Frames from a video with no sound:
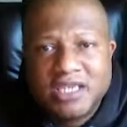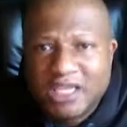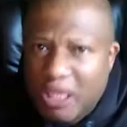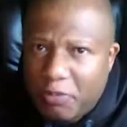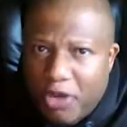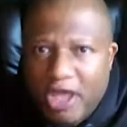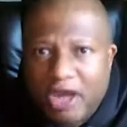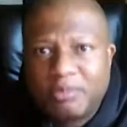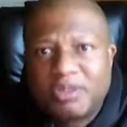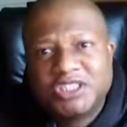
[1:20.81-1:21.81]
keep your head
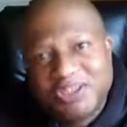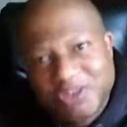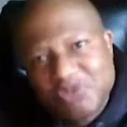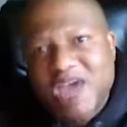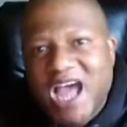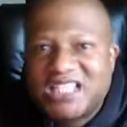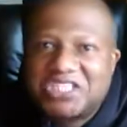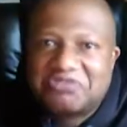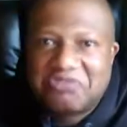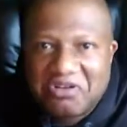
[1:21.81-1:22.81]
up because you got
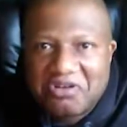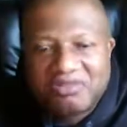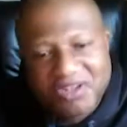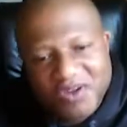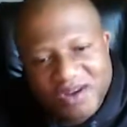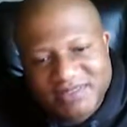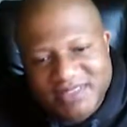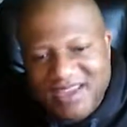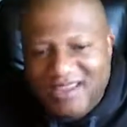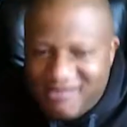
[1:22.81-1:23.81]
this, girl. You know what I'm
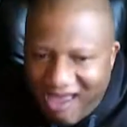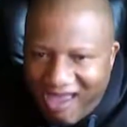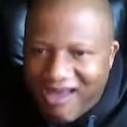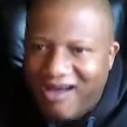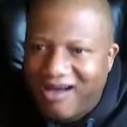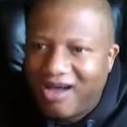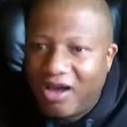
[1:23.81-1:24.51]
saying? Yeah.